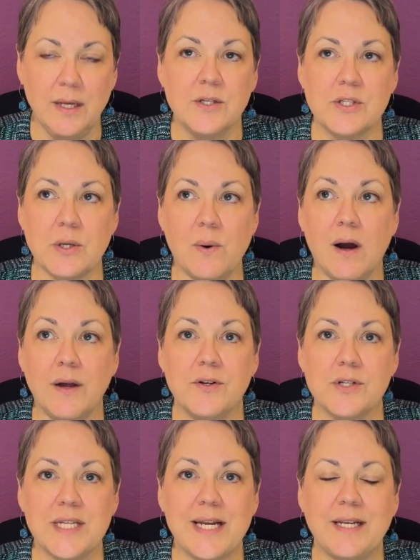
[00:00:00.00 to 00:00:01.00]
So
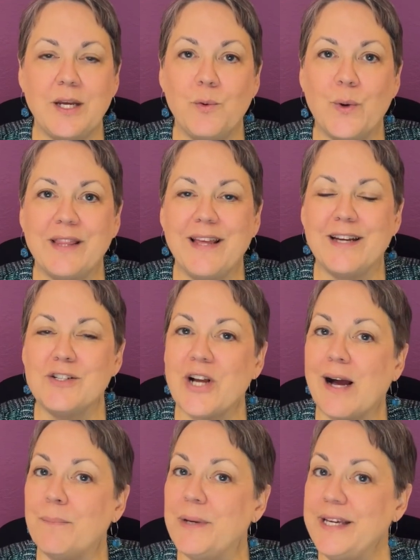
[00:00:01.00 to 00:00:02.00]
understanding what that
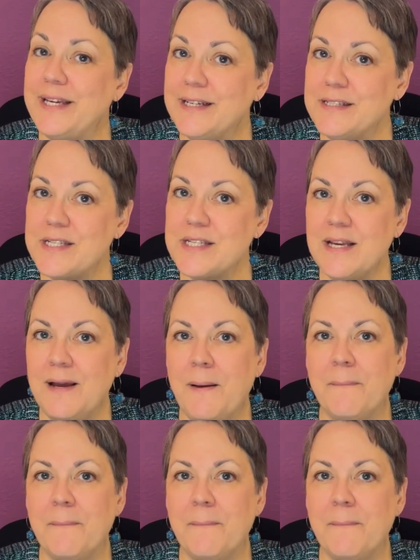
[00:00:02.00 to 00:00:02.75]
job is